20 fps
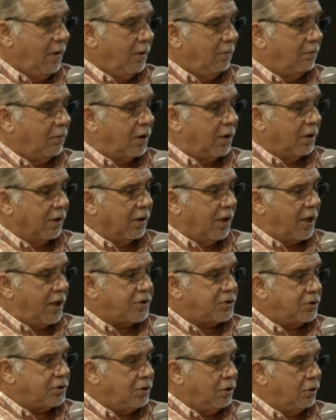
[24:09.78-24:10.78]
But
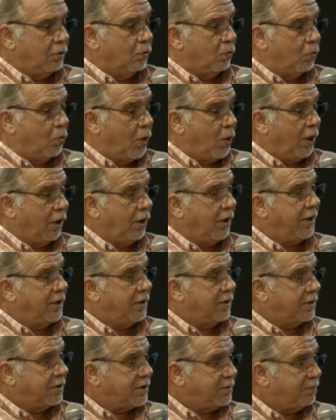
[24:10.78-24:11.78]
unless you're willing
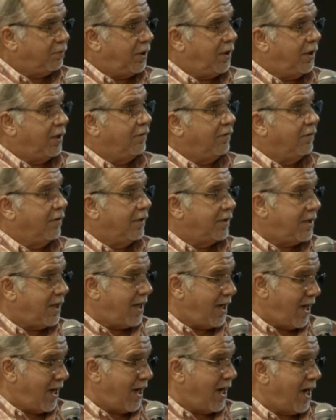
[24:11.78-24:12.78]
to spend the
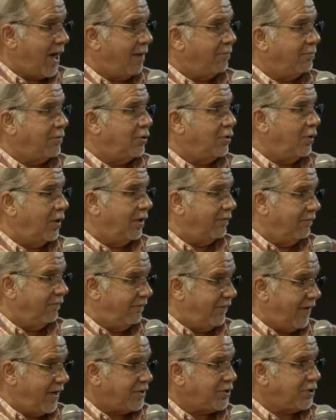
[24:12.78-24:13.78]
time to
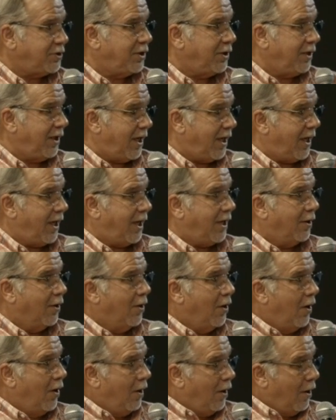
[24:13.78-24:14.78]
investigate
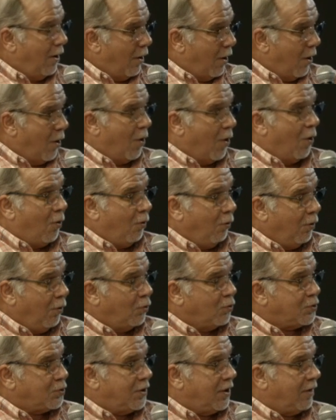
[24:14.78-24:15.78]
all
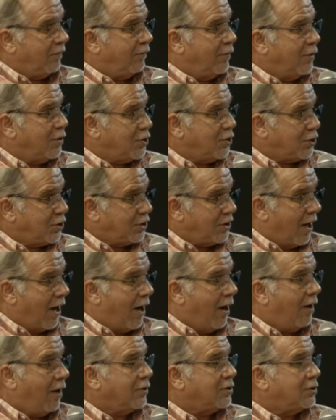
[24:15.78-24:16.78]
those different
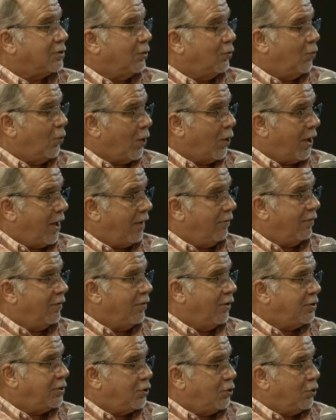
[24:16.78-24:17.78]
stocks or whatever
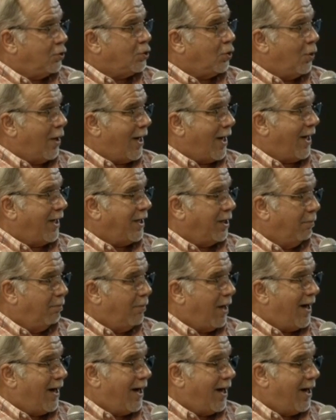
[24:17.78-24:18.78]
that you're trying to
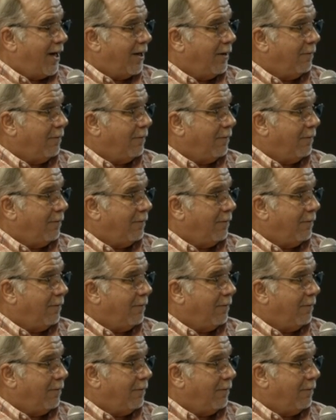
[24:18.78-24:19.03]
buy,